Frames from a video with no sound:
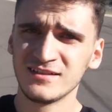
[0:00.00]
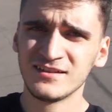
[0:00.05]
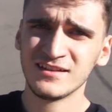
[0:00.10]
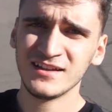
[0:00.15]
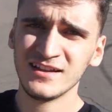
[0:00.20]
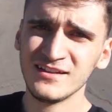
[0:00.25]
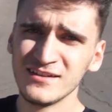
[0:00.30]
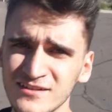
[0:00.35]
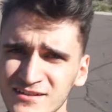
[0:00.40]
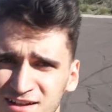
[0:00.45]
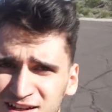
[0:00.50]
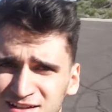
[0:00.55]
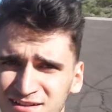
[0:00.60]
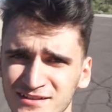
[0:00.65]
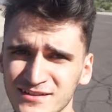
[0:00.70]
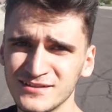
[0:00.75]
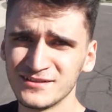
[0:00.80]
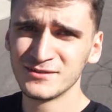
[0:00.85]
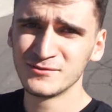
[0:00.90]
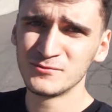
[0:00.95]
The internet,
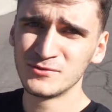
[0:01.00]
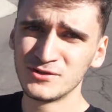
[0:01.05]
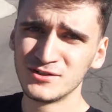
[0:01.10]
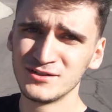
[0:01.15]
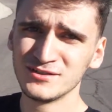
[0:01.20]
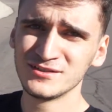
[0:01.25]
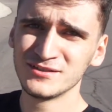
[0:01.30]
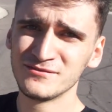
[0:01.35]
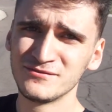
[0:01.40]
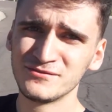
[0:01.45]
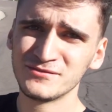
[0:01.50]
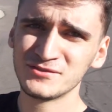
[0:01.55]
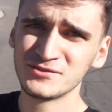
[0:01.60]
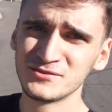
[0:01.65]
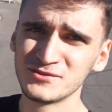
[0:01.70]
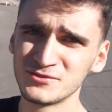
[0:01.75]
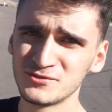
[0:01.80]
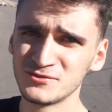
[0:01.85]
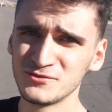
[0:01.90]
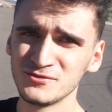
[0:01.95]
the world of
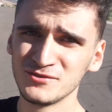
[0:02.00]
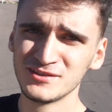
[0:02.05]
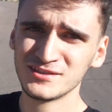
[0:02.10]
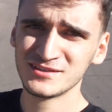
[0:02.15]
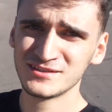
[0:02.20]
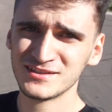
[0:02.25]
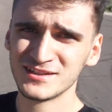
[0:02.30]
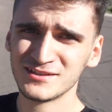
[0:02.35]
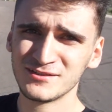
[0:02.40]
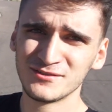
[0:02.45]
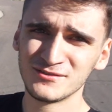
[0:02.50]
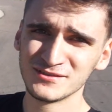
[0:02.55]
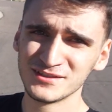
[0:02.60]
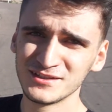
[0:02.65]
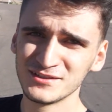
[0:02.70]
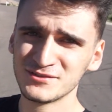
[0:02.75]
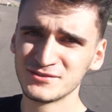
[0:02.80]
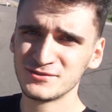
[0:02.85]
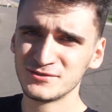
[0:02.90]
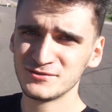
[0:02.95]
truths and
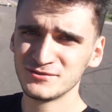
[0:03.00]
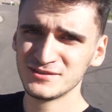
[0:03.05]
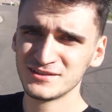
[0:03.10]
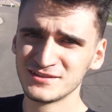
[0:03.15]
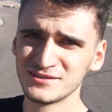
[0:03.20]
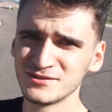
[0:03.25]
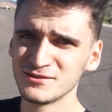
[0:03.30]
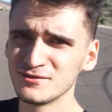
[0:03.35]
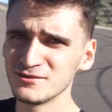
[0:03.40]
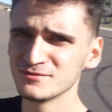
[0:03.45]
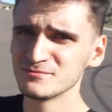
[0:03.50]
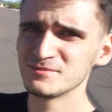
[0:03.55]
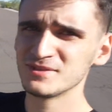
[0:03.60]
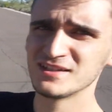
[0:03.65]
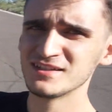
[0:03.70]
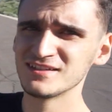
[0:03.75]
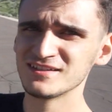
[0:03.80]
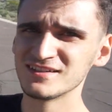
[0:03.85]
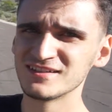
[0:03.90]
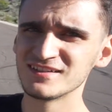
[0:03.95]
only truths, told
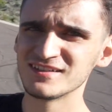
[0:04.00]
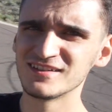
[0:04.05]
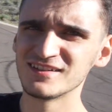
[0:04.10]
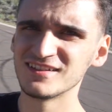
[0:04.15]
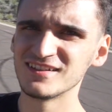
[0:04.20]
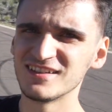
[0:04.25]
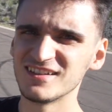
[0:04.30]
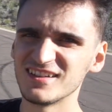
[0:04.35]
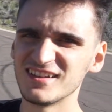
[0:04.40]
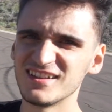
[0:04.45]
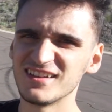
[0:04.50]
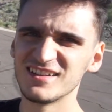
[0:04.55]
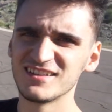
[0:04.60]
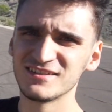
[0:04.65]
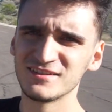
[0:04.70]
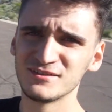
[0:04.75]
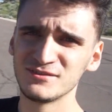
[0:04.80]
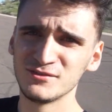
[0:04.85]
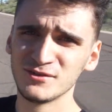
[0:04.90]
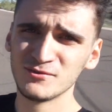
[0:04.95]
me
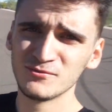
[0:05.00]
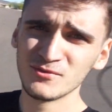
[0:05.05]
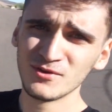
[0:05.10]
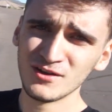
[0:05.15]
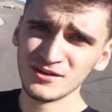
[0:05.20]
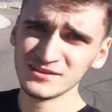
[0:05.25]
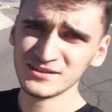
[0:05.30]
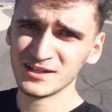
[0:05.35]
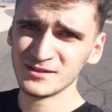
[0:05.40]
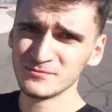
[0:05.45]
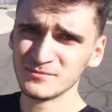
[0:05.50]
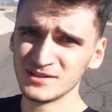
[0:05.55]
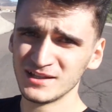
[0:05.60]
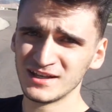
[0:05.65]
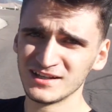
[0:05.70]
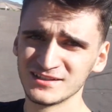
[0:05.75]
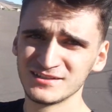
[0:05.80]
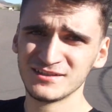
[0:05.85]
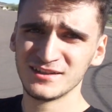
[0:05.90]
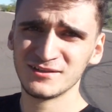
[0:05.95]
to do a walnut
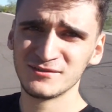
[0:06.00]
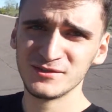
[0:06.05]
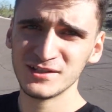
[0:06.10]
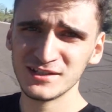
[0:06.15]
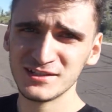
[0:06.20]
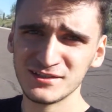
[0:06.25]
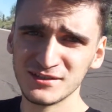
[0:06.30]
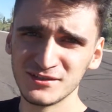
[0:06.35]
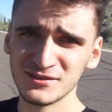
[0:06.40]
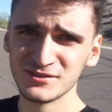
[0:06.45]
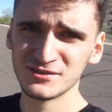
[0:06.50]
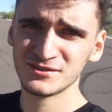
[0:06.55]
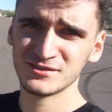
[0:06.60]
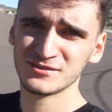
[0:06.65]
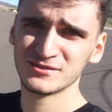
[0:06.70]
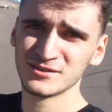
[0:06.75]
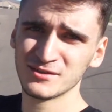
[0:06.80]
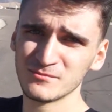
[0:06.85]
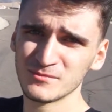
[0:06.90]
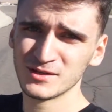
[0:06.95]
blast. So I researched
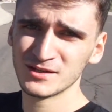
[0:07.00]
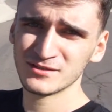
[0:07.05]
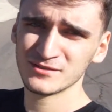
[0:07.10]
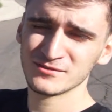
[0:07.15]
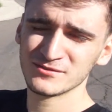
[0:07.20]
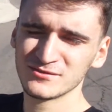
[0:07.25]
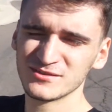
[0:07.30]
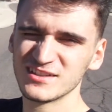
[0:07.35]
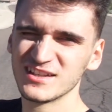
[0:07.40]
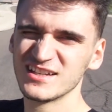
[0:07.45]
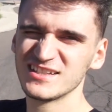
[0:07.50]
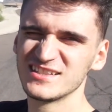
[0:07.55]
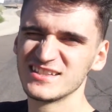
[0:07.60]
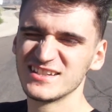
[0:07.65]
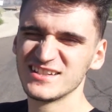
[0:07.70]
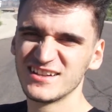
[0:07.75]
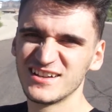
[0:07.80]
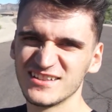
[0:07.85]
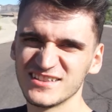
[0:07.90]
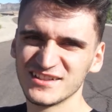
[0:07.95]
someone who does
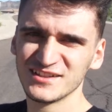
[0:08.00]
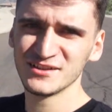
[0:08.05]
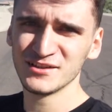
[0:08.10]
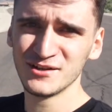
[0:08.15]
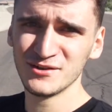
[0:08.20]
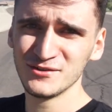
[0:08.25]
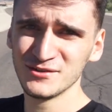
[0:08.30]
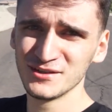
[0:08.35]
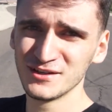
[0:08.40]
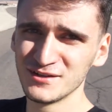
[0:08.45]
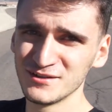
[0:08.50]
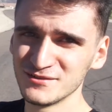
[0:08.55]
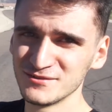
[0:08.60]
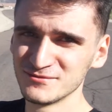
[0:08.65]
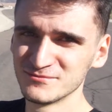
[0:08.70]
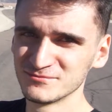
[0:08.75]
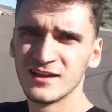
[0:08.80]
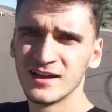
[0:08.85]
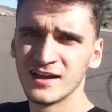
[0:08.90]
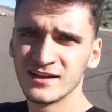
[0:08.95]
it on the low,
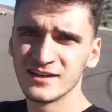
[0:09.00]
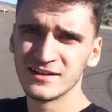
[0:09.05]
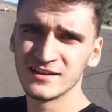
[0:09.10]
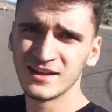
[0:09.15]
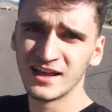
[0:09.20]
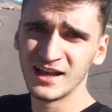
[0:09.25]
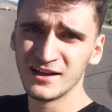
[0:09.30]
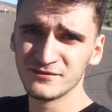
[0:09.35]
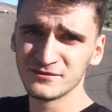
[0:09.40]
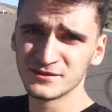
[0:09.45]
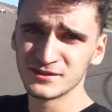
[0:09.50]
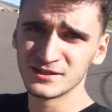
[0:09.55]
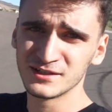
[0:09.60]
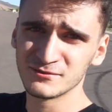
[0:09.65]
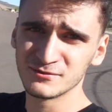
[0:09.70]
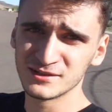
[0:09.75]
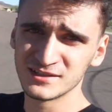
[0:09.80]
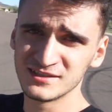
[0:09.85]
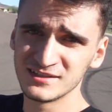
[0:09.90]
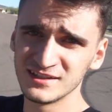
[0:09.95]
and after
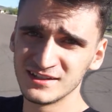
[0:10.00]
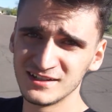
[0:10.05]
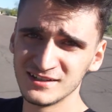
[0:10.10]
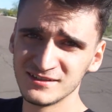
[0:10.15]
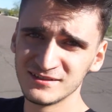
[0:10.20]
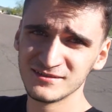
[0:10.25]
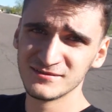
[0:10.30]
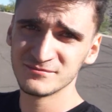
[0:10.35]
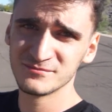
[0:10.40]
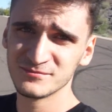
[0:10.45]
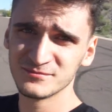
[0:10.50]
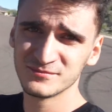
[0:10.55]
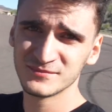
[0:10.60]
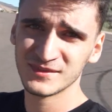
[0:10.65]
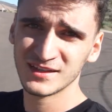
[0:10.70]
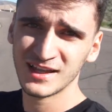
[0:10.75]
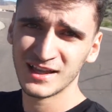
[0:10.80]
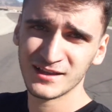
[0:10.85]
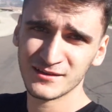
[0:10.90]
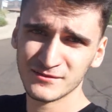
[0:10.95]
he was done,
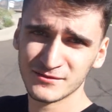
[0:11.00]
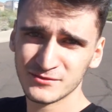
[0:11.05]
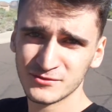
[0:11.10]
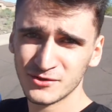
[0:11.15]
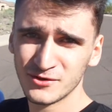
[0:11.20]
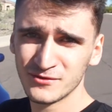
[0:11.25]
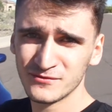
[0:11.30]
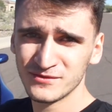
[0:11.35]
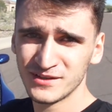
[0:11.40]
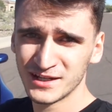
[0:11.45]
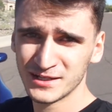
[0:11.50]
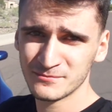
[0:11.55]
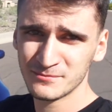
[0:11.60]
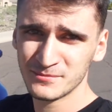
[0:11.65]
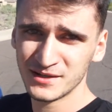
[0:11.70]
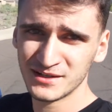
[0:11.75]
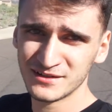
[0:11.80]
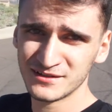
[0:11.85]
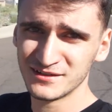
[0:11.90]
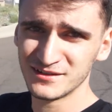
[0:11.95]
it drove like
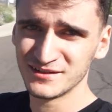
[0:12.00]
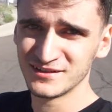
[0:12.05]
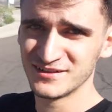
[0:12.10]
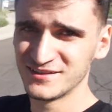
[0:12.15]
butter.